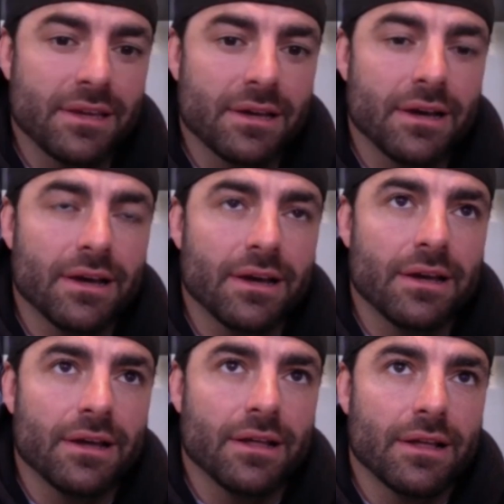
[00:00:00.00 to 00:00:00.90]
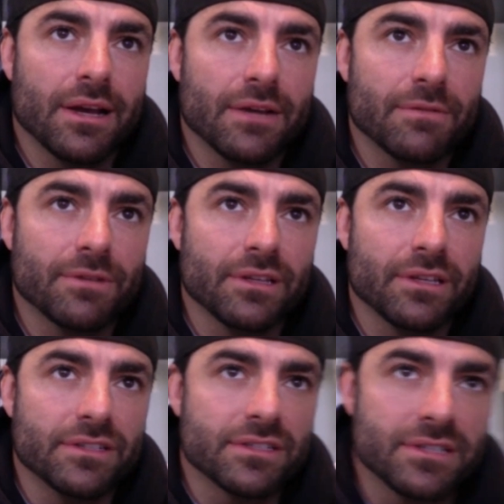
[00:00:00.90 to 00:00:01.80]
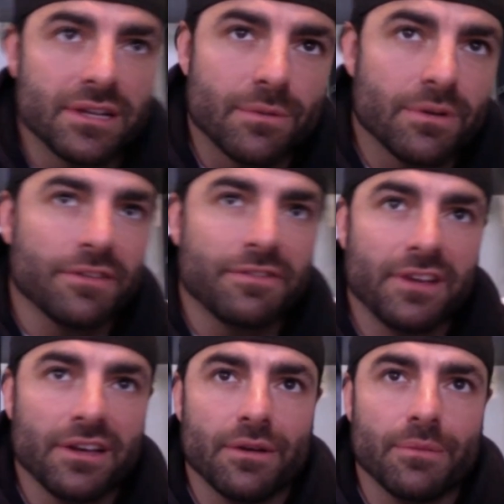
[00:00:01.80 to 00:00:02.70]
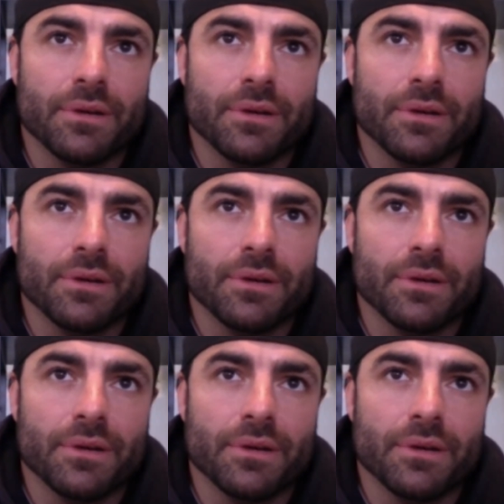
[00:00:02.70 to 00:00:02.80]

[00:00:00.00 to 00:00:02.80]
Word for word: uh, I really just didn't want to fail,